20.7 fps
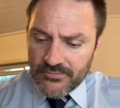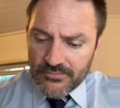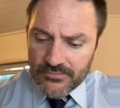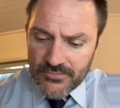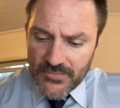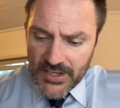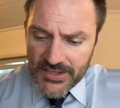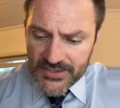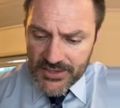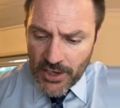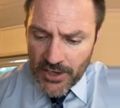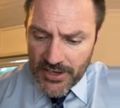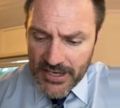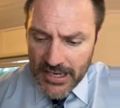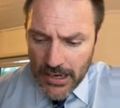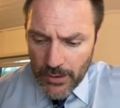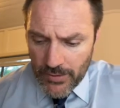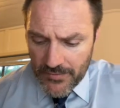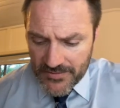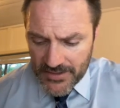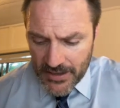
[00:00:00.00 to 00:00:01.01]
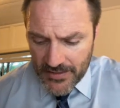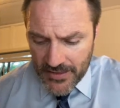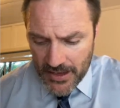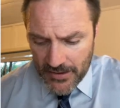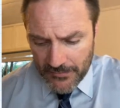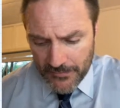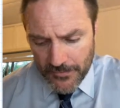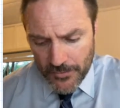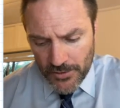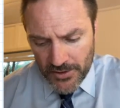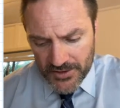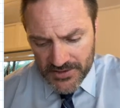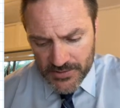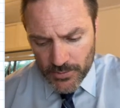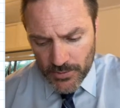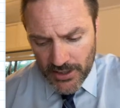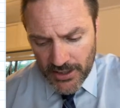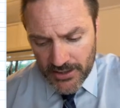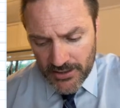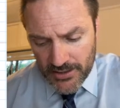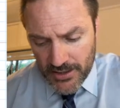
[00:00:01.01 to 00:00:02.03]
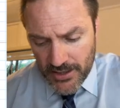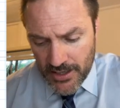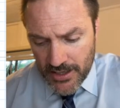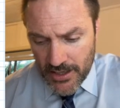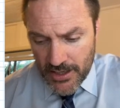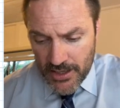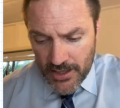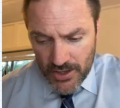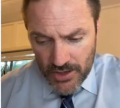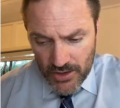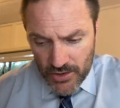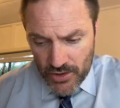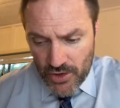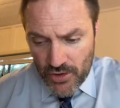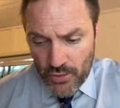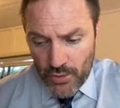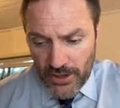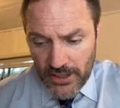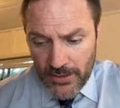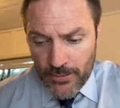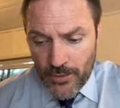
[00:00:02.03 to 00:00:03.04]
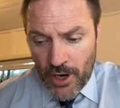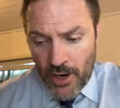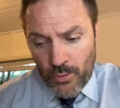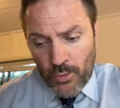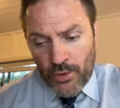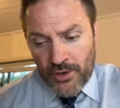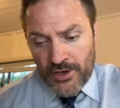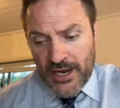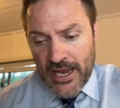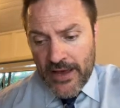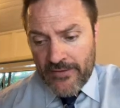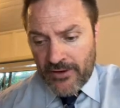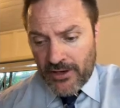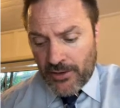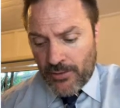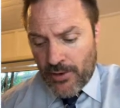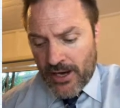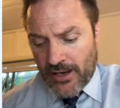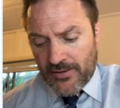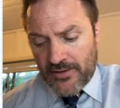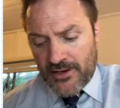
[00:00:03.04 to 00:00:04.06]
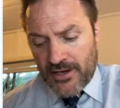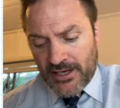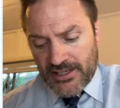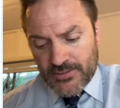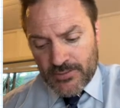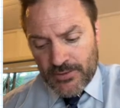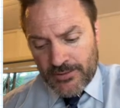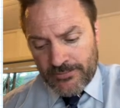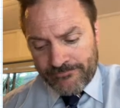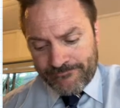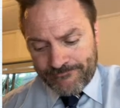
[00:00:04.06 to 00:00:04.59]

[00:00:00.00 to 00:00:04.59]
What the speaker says: So now we've done that first one, you really might want to have a crack at the next one.